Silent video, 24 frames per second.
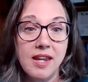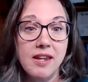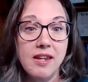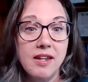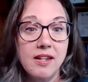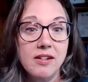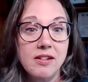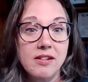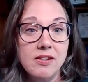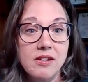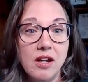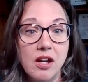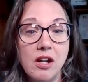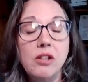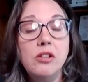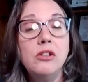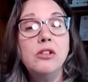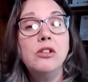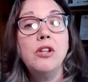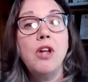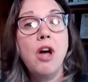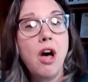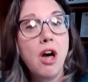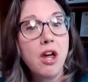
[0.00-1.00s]
and a
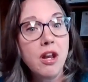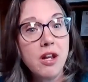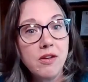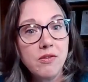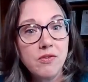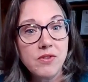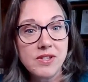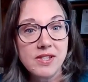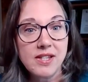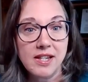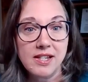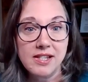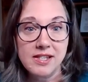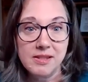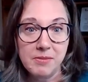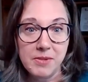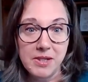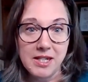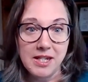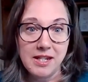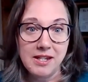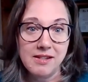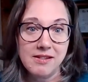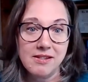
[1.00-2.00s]
lot of
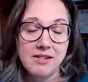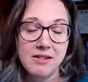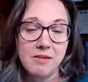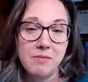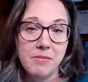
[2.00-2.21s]
assessment needs